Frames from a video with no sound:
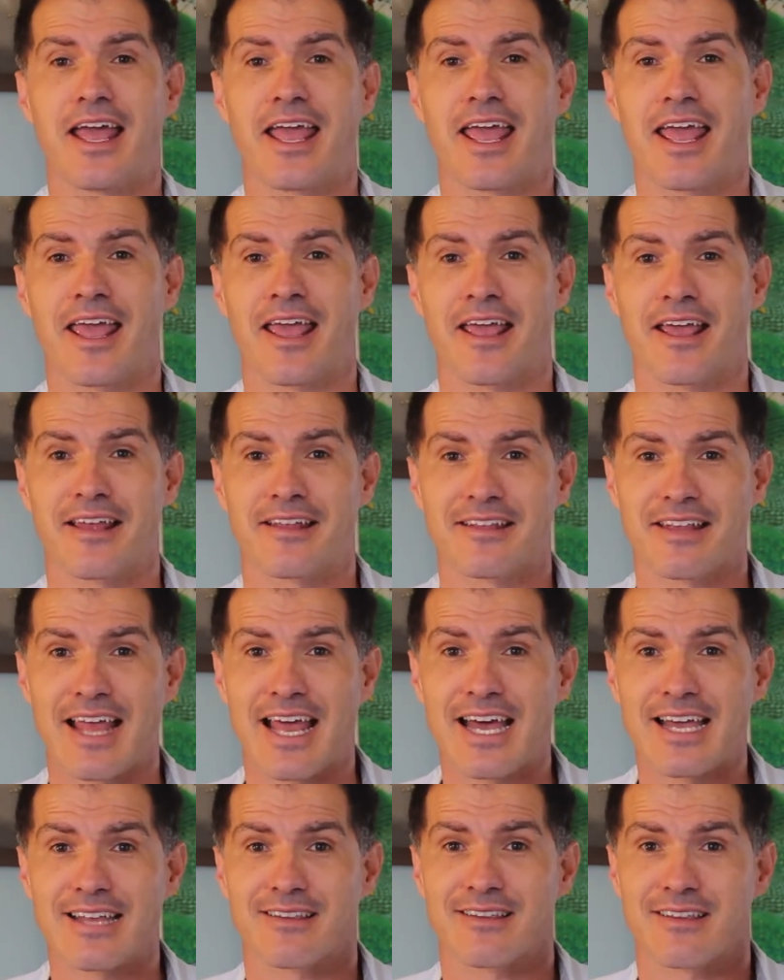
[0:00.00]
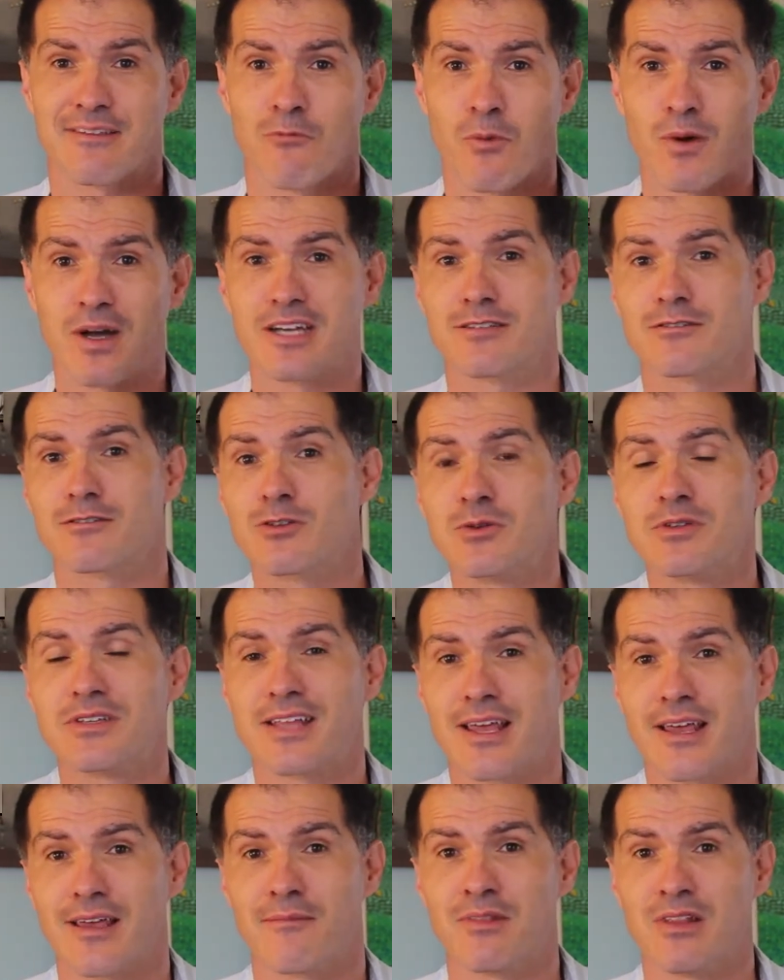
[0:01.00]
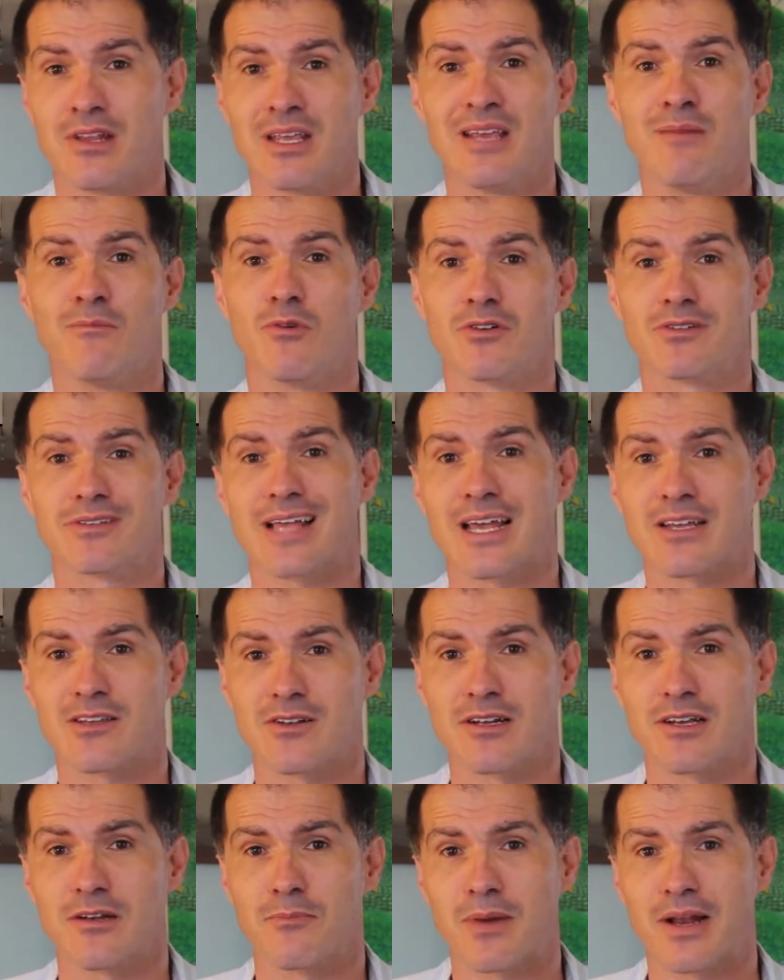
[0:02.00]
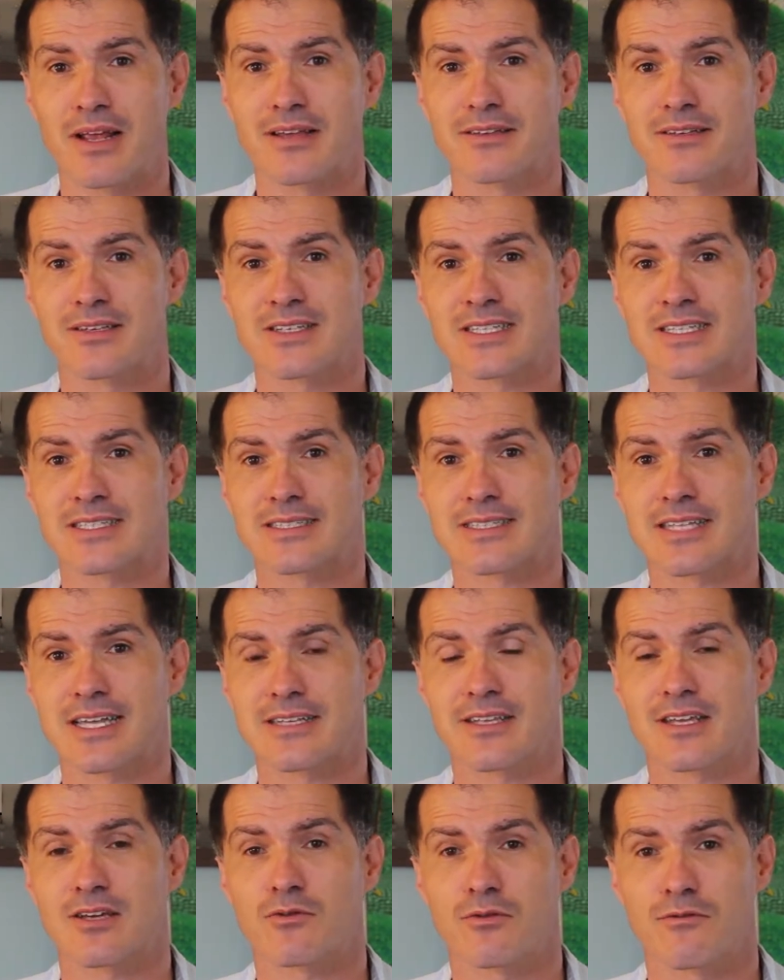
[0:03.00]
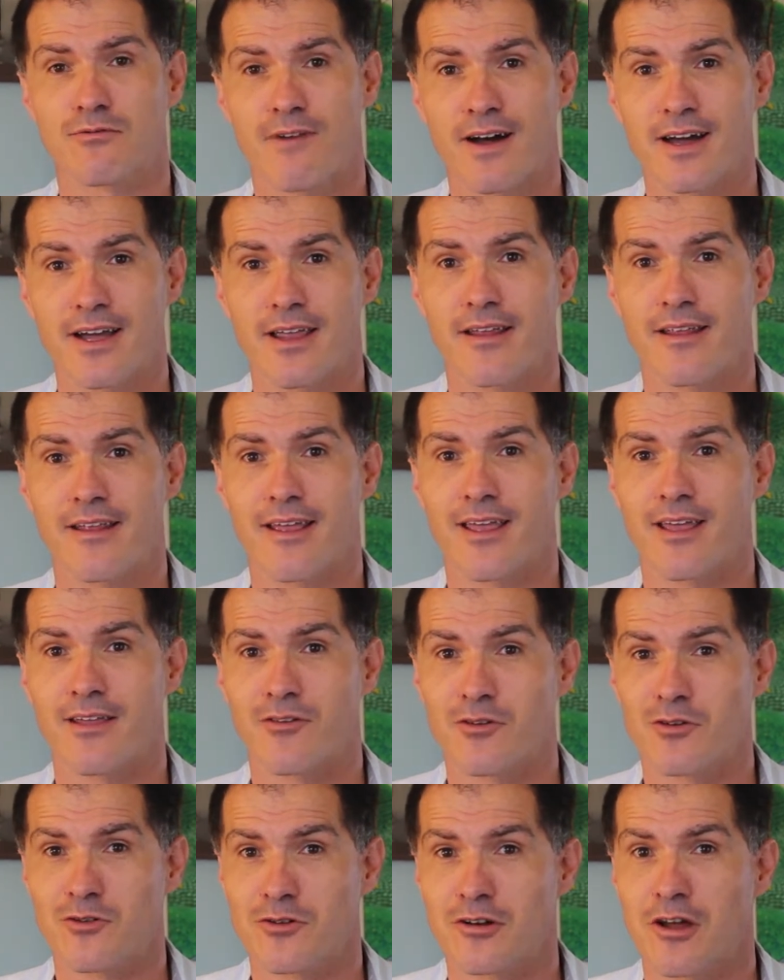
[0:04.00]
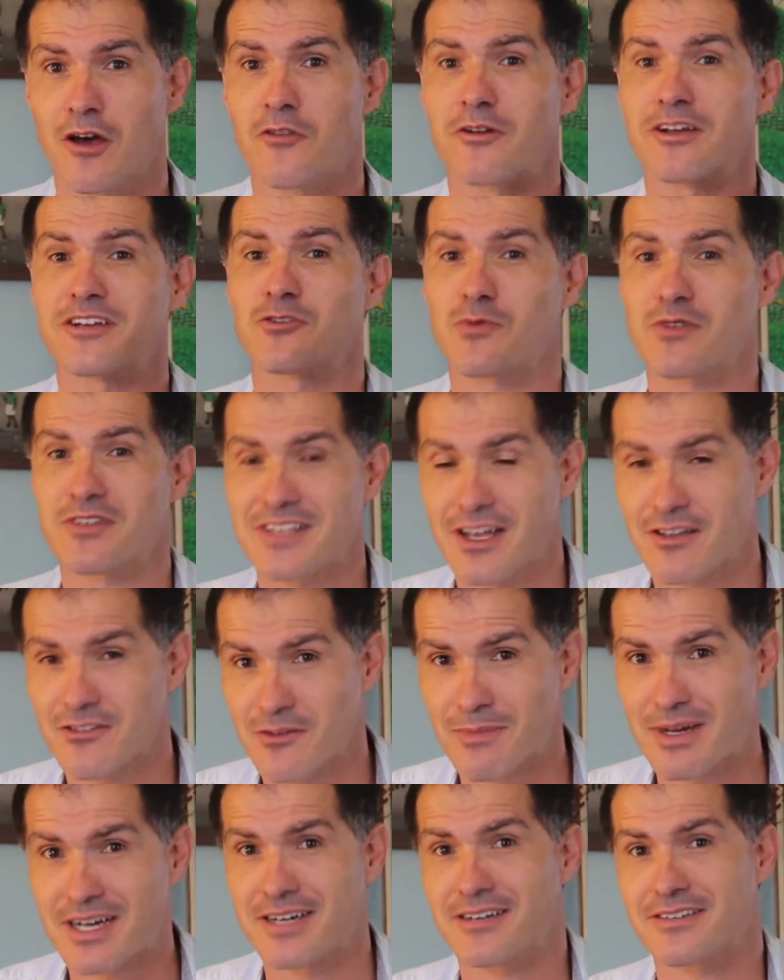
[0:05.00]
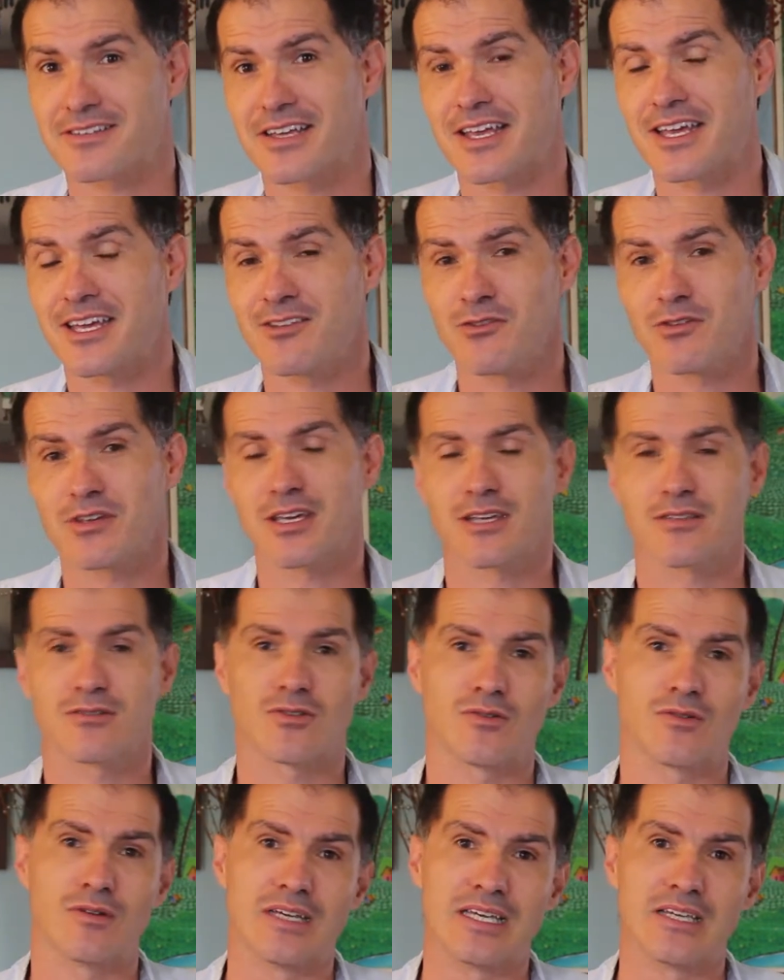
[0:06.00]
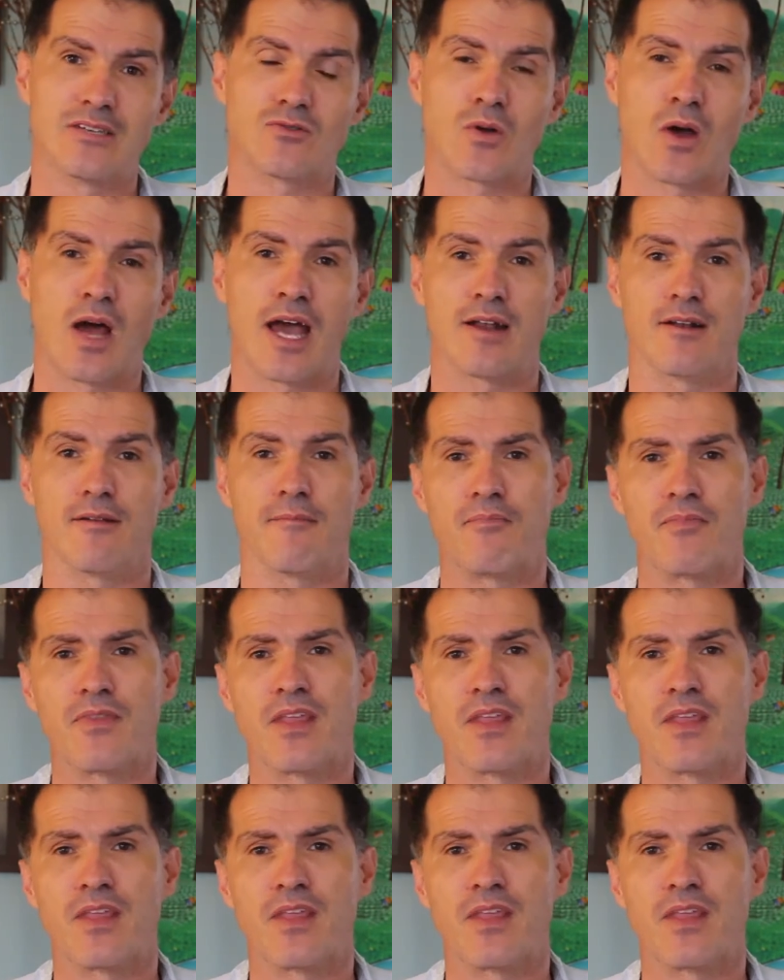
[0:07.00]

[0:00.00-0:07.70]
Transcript: And that was, to them, the most isolated place that they could find. And you go another extra thousand miles and you get to Easter Island.